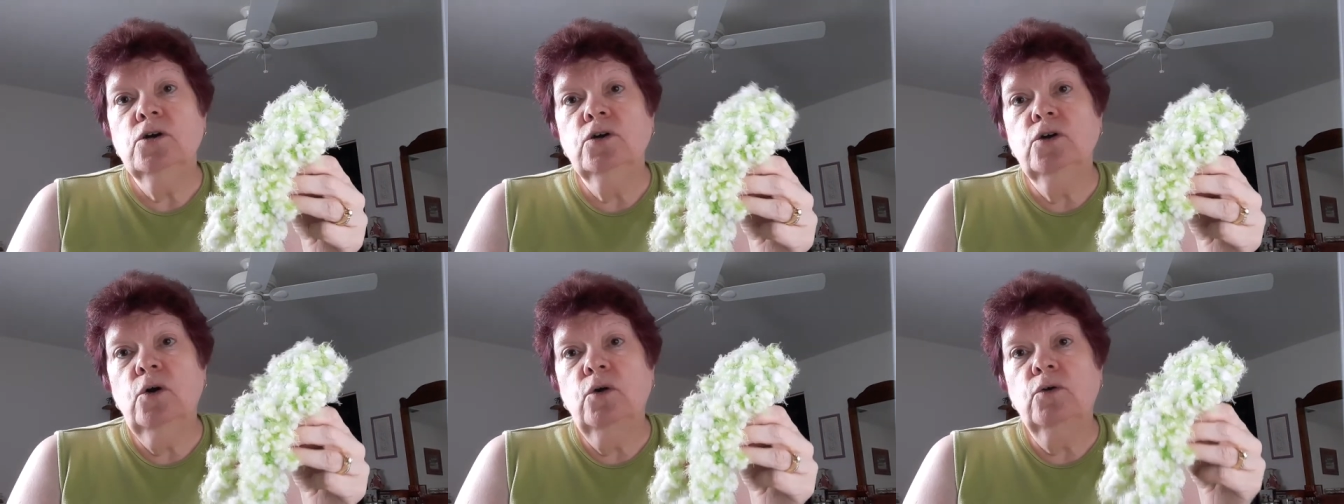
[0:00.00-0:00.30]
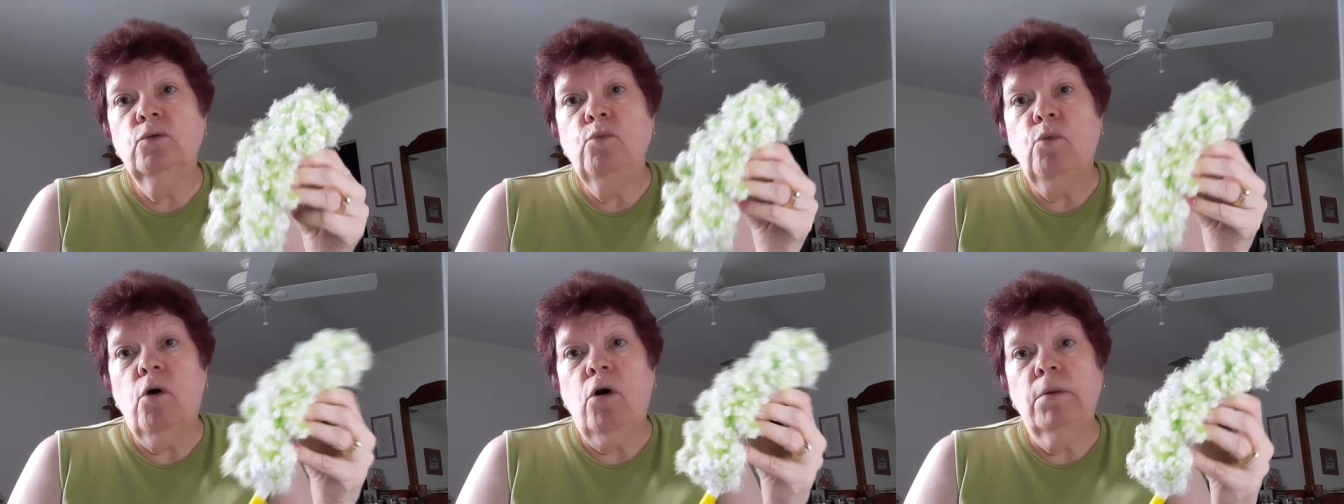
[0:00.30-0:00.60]
go
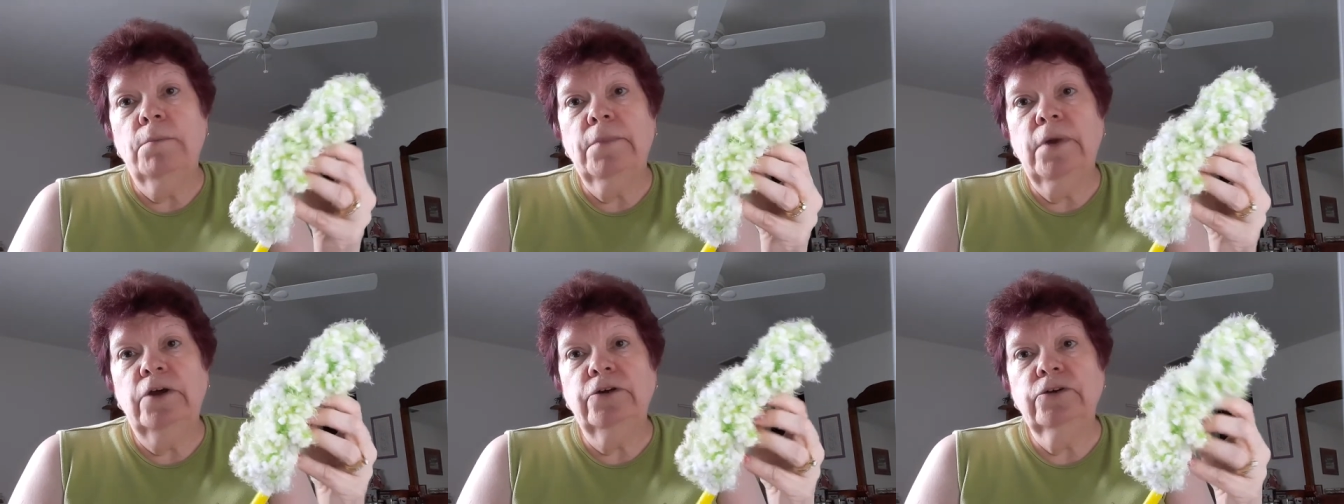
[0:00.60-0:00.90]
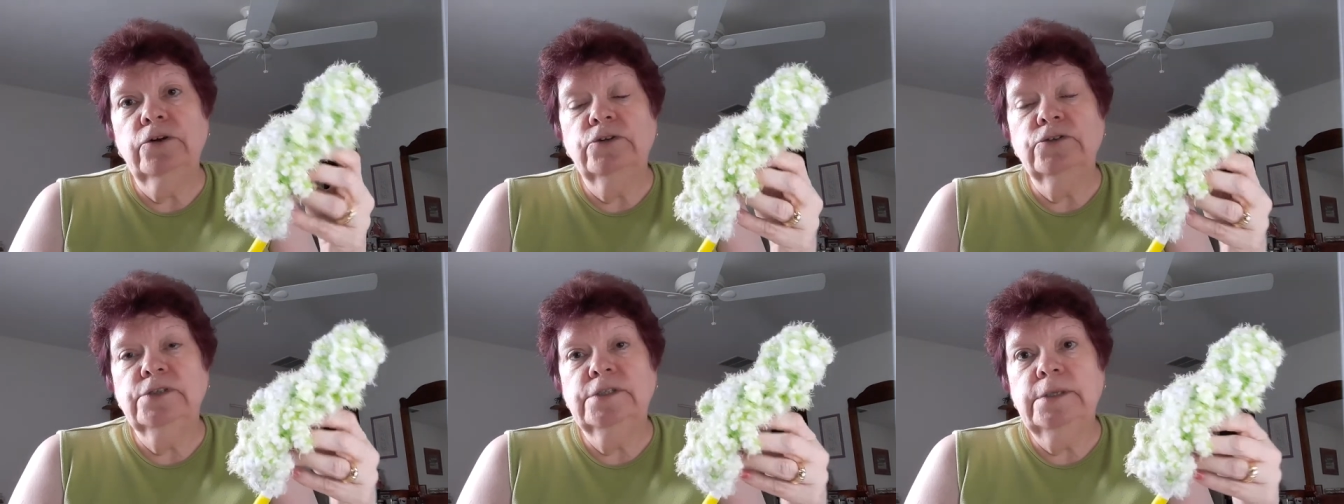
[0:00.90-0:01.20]
to Walmart
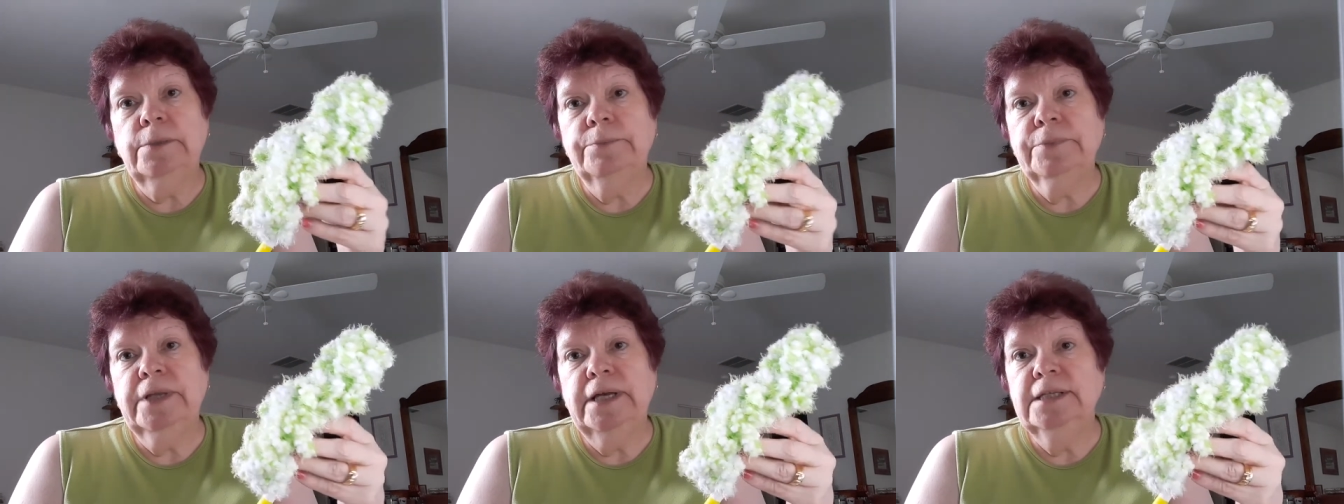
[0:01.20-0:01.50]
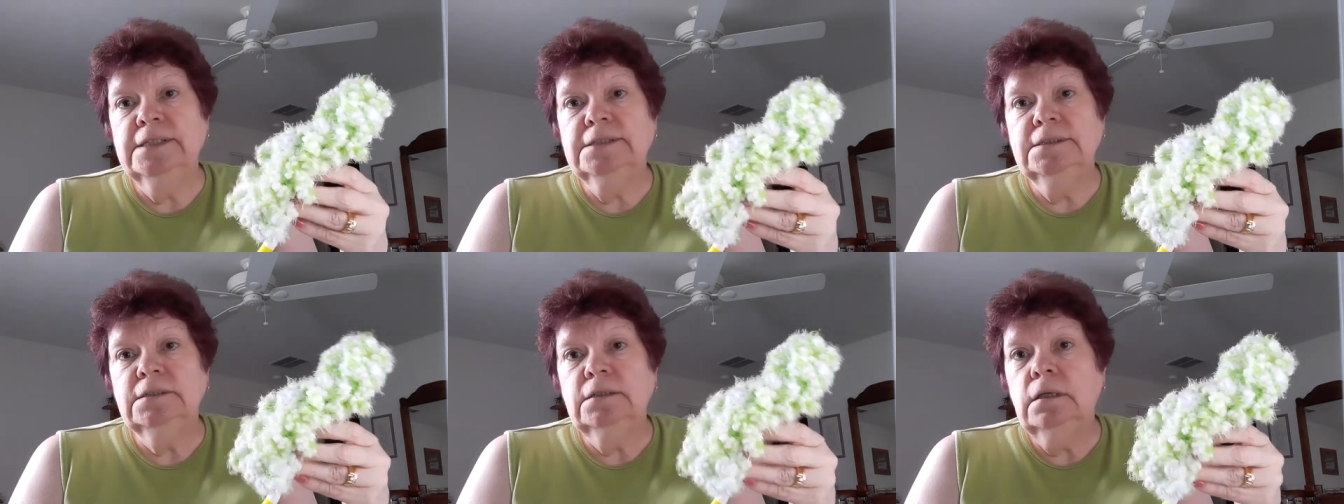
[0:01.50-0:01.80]
or
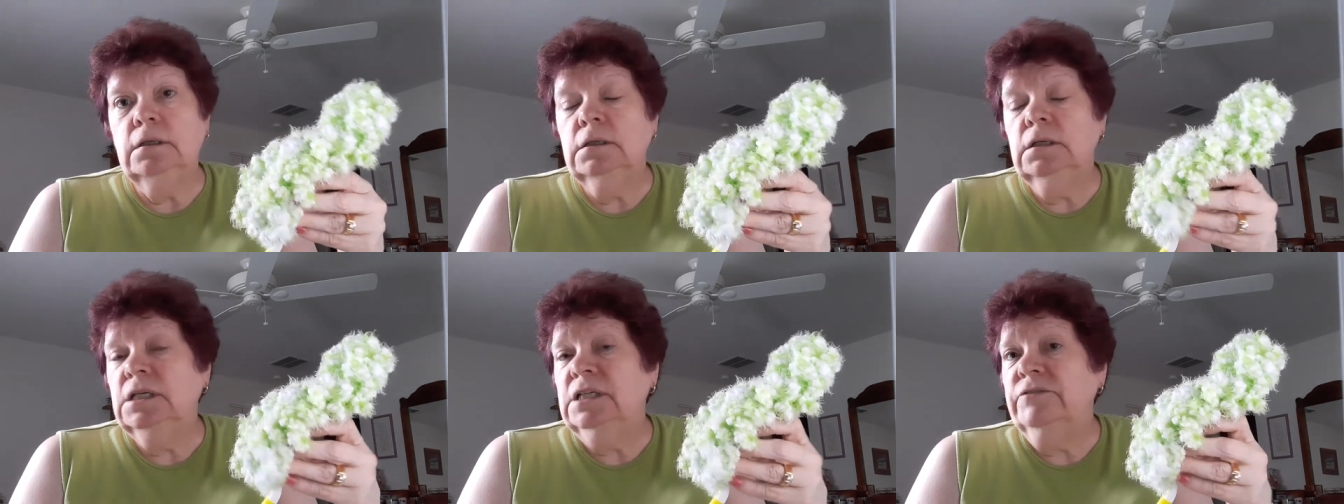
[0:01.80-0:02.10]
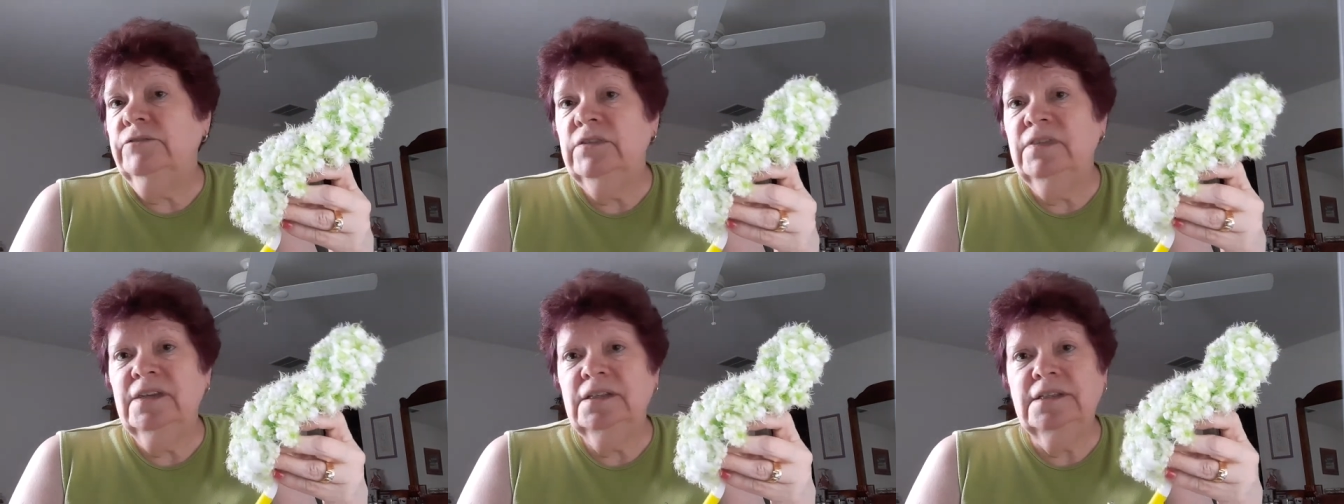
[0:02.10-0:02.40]
someplace,
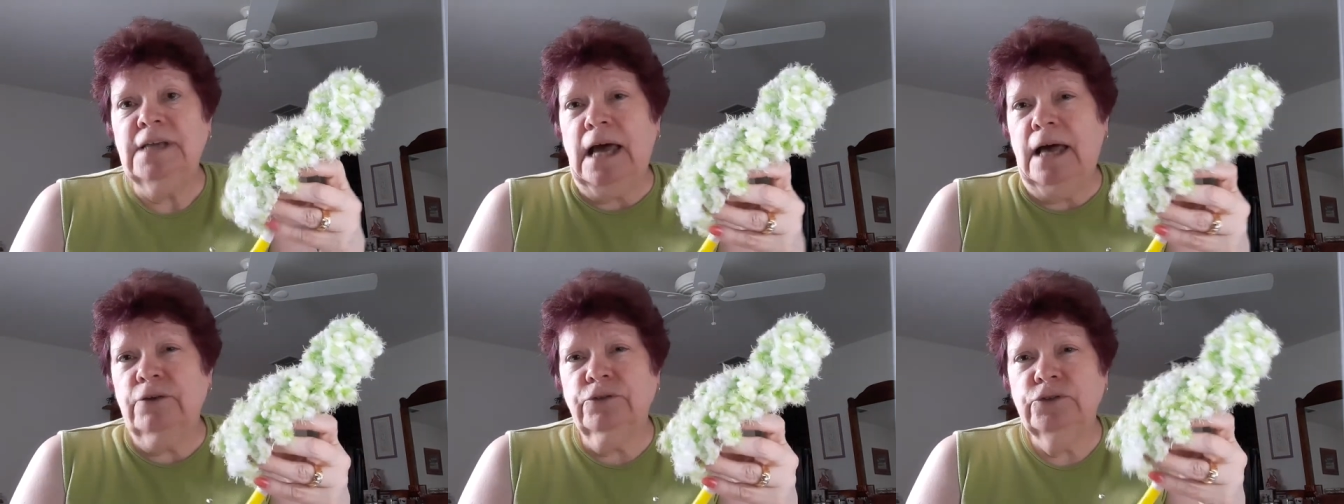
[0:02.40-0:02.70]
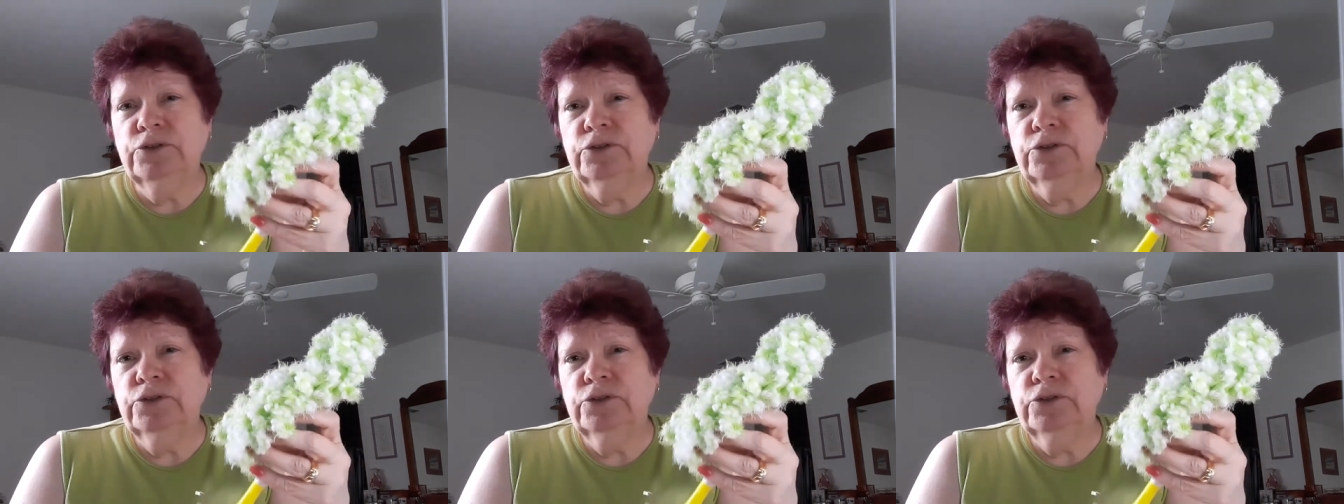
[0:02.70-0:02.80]
even the Dollar